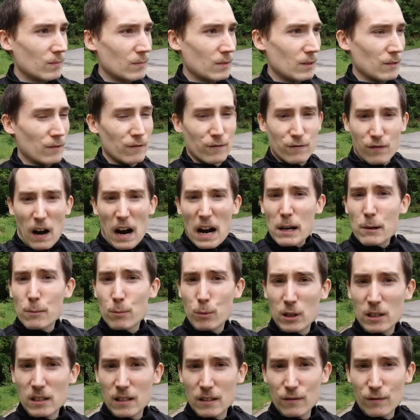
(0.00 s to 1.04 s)

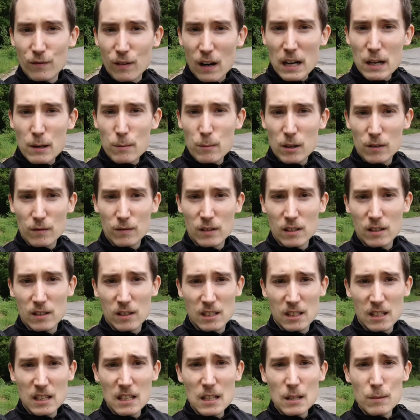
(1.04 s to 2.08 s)
vibrant environment of the
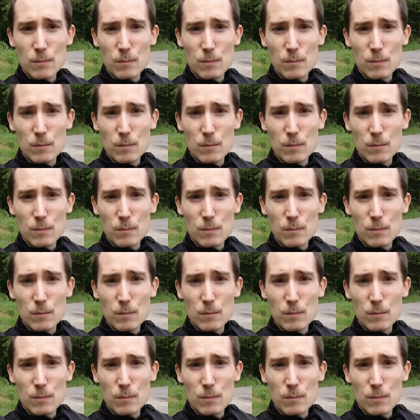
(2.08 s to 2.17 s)
city,